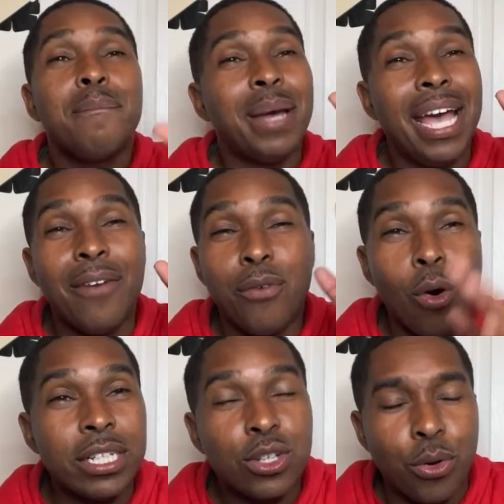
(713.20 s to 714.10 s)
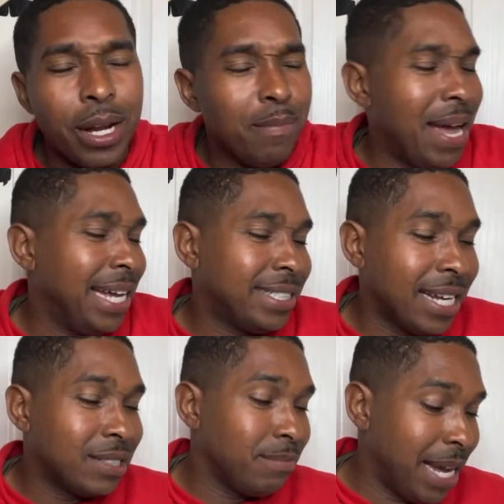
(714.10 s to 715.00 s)
paying for his crib. Man,
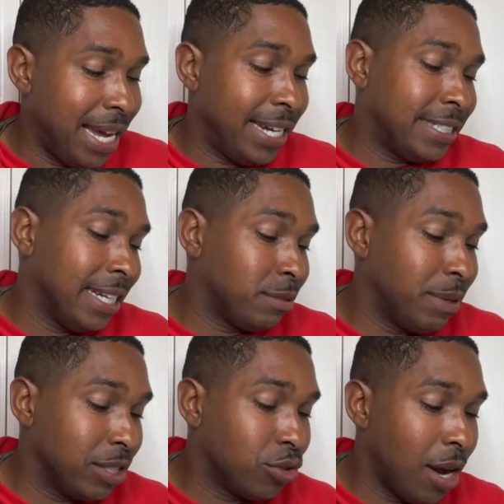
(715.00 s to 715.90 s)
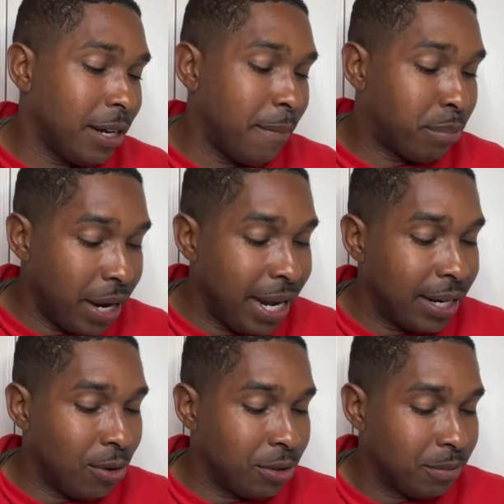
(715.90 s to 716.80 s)
Texas better drop that
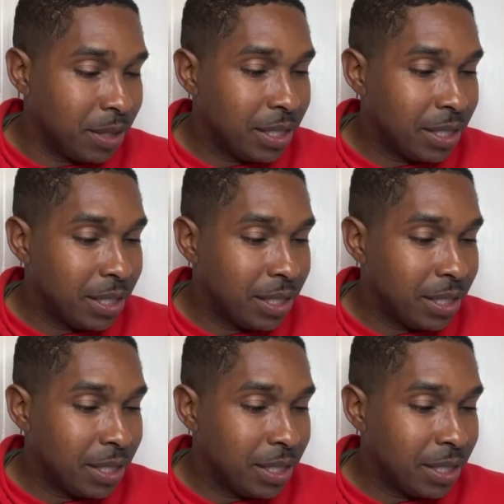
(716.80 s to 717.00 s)
bread on him.